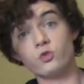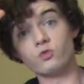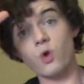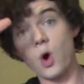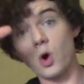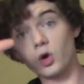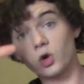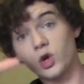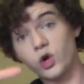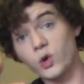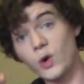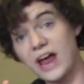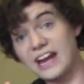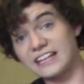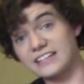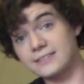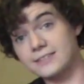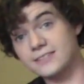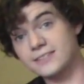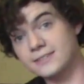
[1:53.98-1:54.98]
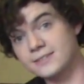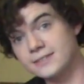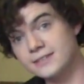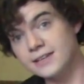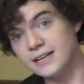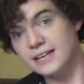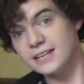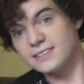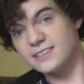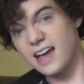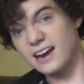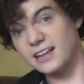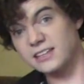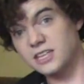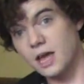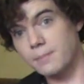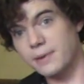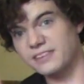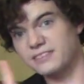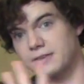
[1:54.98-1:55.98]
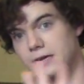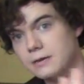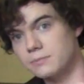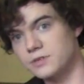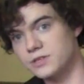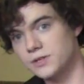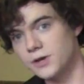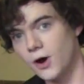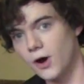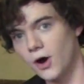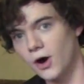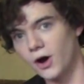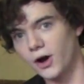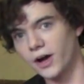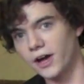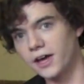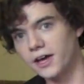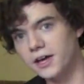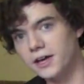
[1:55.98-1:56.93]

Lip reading: Roll credits. Teletubbies theme song.